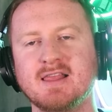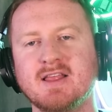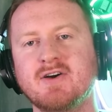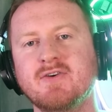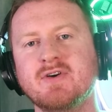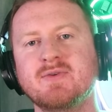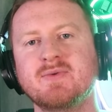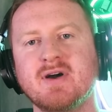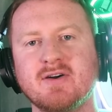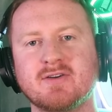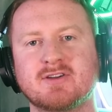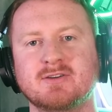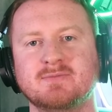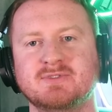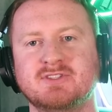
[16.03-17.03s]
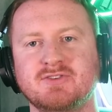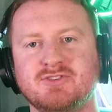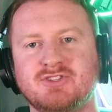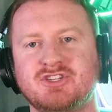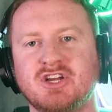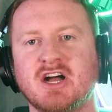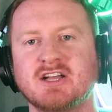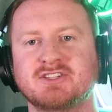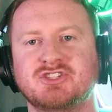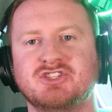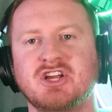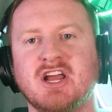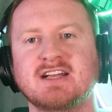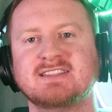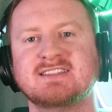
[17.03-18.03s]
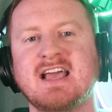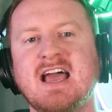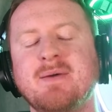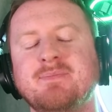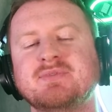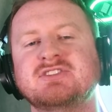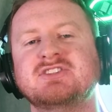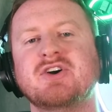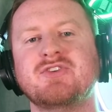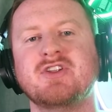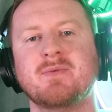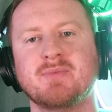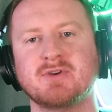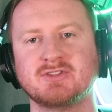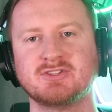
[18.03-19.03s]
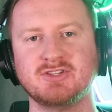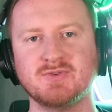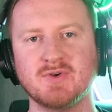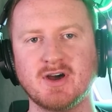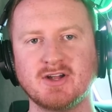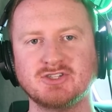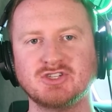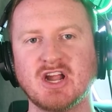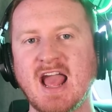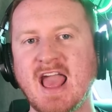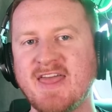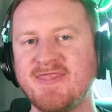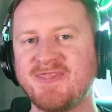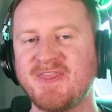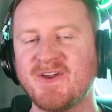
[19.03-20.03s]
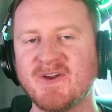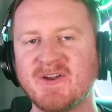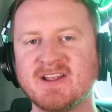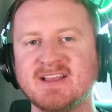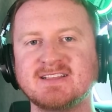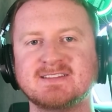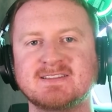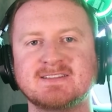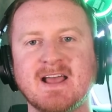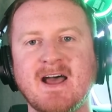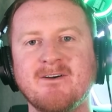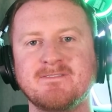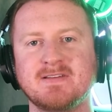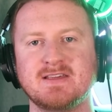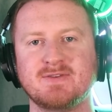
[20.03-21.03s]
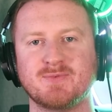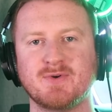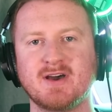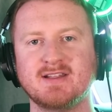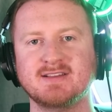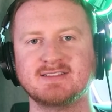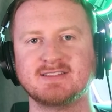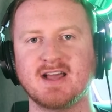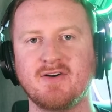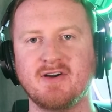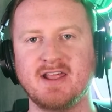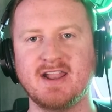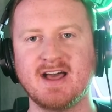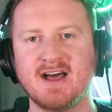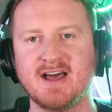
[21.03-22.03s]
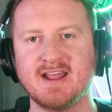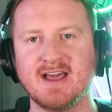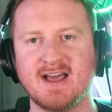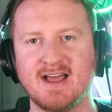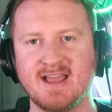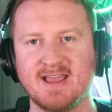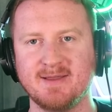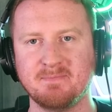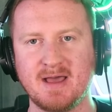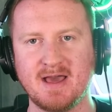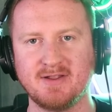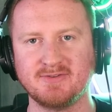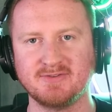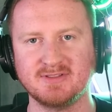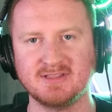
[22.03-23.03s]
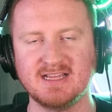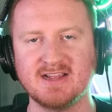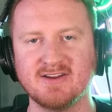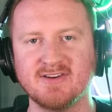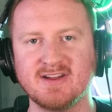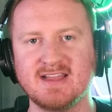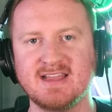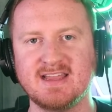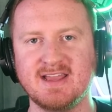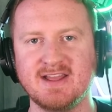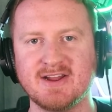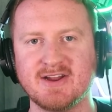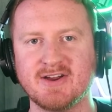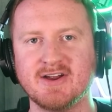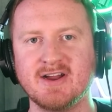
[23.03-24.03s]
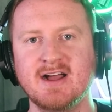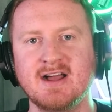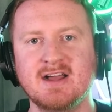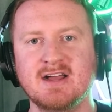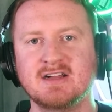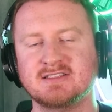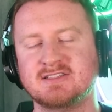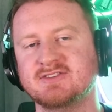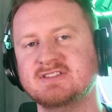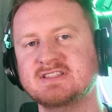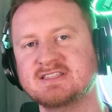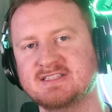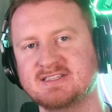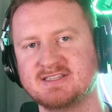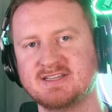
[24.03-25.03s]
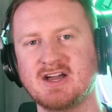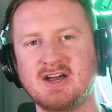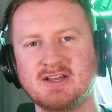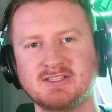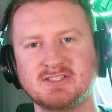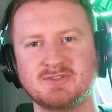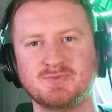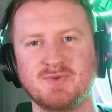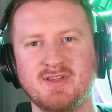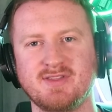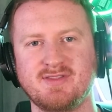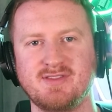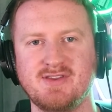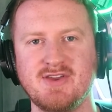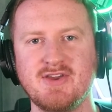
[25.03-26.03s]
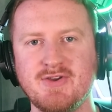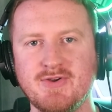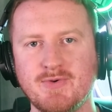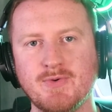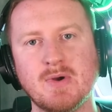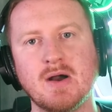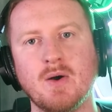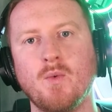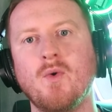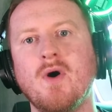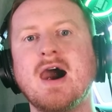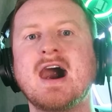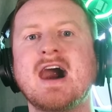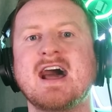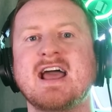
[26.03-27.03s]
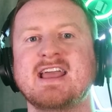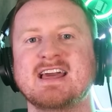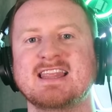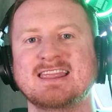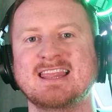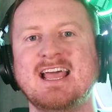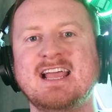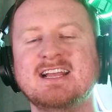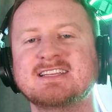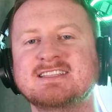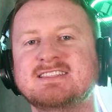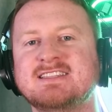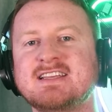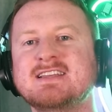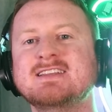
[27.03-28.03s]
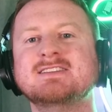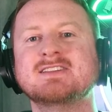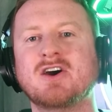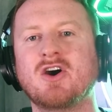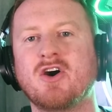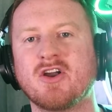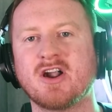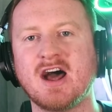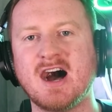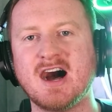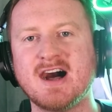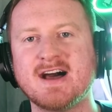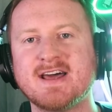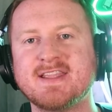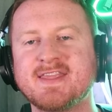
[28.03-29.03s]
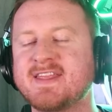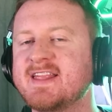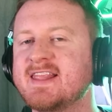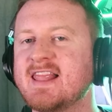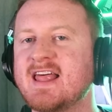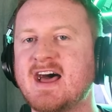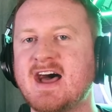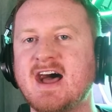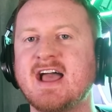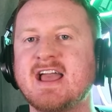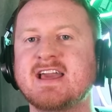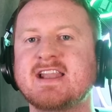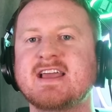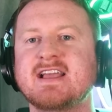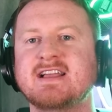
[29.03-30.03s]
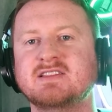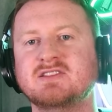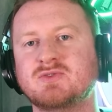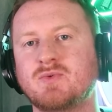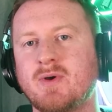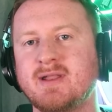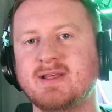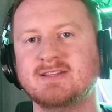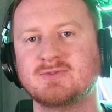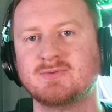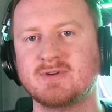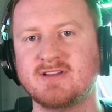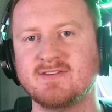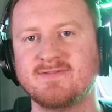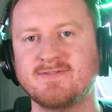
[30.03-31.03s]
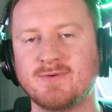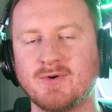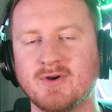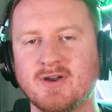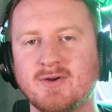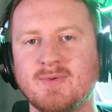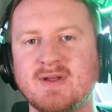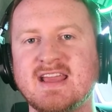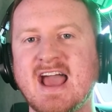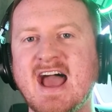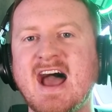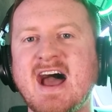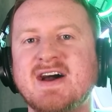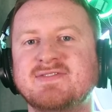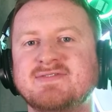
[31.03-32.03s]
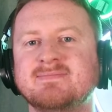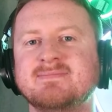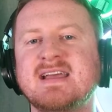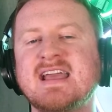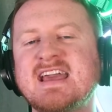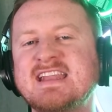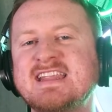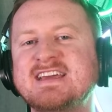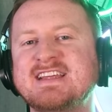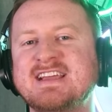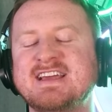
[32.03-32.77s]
Hello and welcome to Just Jets episode number 237. What is going on? I am Matt O'Leary here to discuss with you why legacies are on the line in 2024. We have made it.